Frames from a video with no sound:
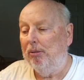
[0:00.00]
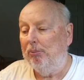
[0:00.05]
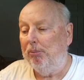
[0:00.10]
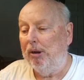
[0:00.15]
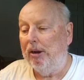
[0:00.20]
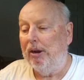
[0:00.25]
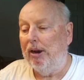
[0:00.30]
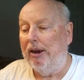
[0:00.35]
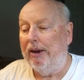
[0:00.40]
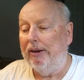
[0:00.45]

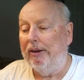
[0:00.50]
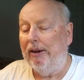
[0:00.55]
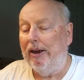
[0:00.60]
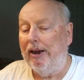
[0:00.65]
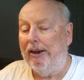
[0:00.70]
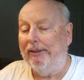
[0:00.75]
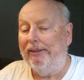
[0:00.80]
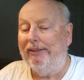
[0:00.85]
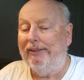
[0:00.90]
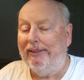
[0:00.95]
But
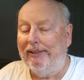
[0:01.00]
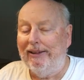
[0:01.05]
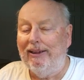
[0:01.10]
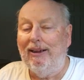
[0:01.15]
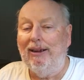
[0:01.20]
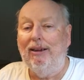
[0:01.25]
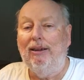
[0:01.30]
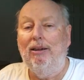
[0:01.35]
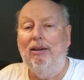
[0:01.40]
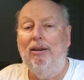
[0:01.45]
I
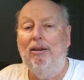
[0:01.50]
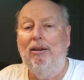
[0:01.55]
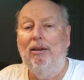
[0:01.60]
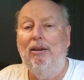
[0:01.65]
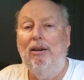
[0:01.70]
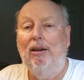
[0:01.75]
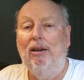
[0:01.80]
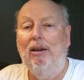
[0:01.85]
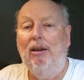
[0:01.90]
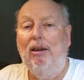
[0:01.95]
think,
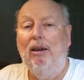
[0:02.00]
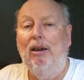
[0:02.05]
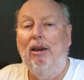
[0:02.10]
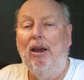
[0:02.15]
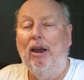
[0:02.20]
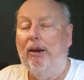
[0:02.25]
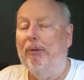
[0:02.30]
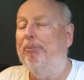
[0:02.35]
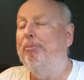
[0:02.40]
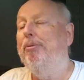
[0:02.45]

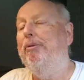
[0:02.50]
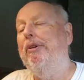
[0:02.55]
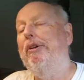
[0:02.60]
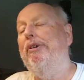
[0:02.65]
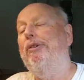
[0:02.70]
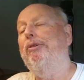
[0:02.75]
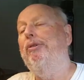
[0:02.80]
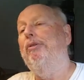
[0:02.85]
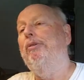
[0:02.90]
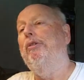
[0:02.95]
I'm pretty
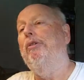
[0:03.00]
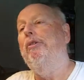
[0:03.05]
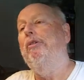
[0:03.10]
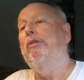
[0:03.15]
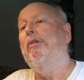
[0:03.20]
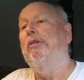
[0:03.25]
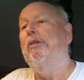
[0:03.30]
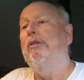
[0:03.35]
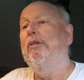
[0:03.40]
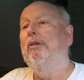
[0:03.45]
sure
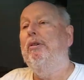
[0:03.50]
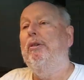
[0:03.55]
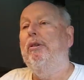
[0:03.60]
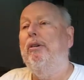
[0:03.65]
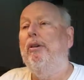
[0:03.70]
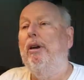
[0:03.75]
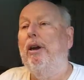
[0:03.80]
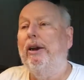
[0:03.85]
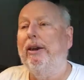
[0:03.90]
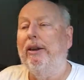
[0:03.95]

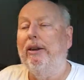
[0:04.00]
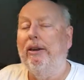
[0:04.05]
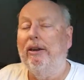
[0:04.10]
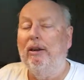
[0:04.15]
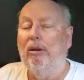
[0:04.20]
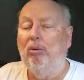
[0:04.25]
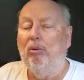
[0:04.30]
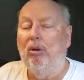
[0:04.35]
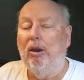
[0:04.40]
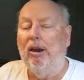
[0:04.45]
I can
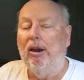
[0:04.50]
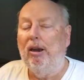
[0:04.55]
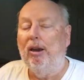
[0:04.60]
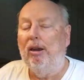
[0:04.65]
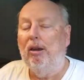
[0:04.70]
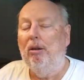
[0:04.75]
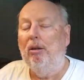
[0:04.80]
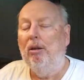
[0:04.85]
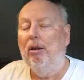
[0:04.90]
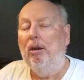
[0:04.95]
get
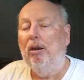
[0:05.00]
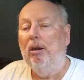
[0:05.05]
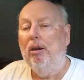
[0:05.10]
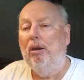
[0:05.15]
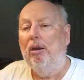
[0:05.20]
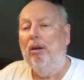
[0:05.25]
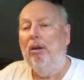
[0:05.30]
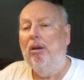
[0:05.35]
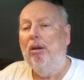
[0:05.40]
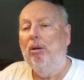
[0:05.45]
away
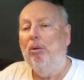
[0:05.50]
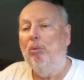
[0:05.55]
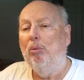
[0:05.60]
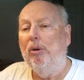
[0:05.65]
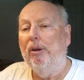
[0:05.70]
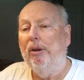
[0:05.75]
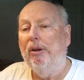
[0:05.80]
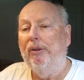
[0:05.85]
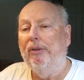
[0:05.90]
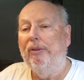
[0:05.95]

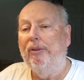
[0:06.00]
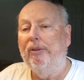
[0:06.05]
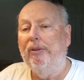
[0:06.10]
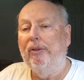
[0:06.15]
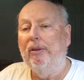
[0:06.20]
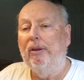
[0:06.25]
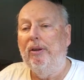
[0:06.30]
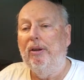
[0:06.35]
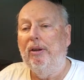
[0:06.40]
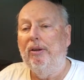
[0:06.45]
with
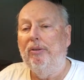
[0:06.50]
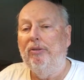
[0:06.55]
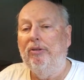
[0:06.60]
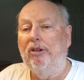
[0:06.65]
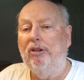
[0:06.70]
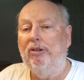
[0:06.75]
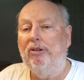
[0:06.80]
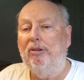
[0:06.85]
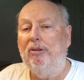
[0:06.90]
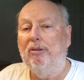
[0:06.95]

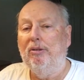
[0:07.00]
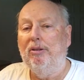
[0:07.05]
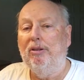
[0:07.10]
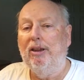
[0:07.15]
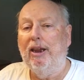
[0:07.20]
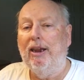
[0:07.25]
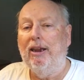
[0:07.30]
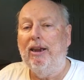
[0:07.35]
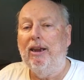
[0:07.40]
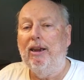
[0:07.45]
just
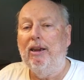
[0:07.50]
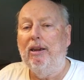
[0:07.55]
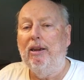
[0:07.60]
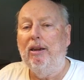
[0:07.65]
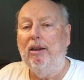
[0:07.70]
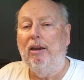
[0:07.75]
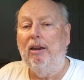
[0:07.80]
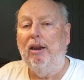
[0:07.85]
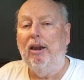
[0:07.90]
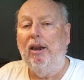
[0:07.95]

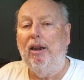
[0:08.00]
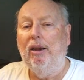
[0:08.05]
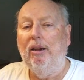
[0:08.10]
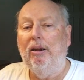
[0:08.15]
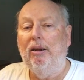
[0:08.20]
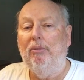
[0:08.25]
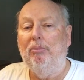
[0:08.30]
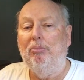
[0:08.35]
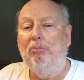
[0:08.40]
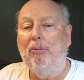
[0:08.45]
taking
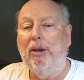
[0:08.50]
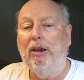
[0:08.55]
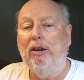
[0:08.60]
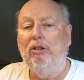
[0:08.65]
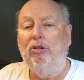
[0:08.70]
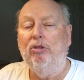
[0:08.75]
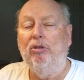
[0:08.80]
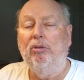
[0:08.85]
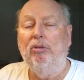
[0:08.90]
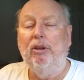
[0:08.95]
and
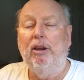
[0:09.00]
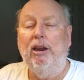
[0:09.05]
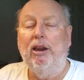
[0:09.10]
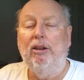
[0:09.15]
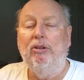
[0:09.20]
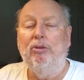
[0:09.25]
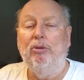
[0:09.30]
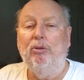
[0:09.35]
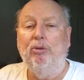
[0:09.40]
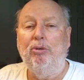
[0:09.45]
making sure the
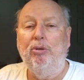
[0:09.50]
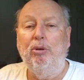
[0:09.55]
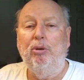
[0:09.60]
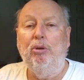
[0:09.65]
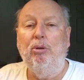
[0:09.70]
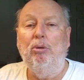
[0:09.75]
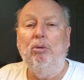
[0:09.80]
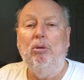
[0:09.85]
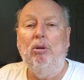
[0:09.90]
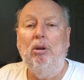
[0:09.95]
heads are
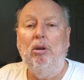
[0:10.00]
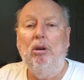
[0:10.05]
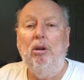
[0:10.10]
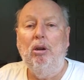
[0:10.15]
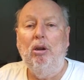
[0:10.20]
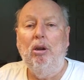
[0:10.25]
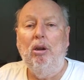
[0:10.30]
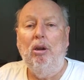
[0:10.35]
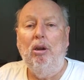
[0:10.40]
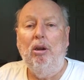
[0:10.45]
true,
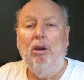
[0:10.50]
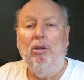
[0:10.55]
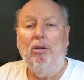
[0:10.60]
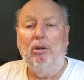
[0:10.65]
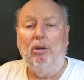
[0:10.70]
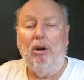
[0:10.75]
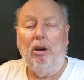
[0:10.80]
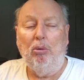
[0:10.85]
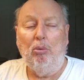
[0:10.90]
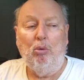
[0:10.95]

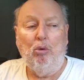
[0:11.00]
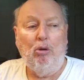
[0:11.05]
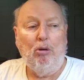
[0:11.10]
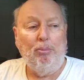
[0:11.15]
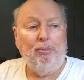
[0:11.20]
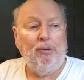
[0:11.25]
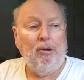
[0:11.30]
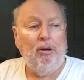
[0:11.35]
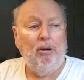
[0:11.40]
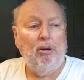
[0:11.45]
they're not
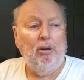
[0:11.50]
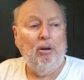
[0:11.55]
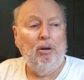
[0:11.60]
warped.